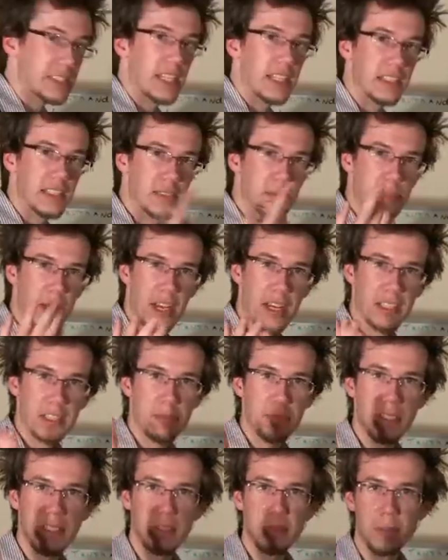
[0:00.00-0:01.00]
say this
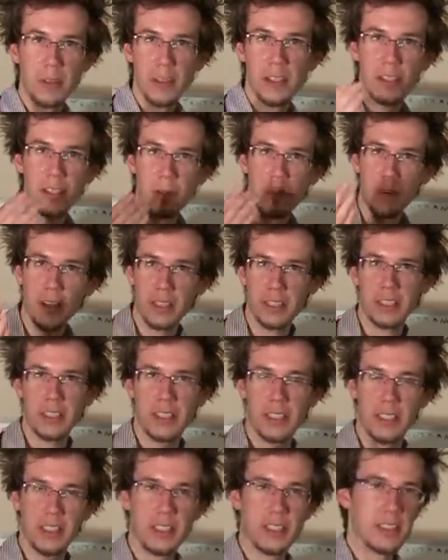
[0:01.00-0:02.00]
back to me while you're
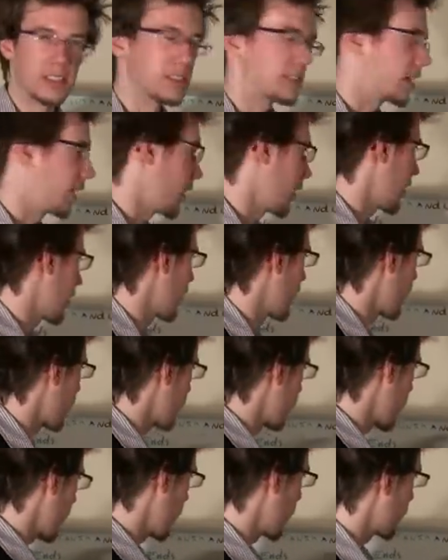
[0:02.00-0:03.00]
watching this. Say,
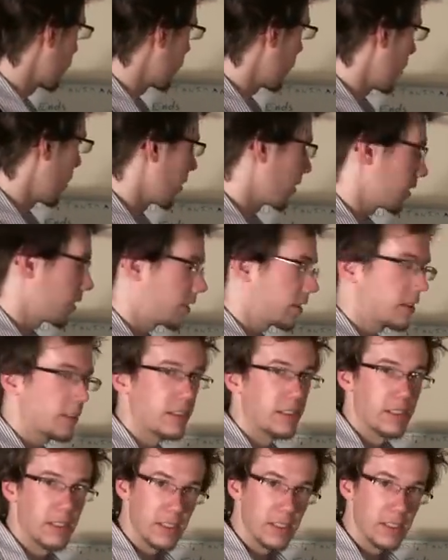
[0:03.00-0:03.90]
Father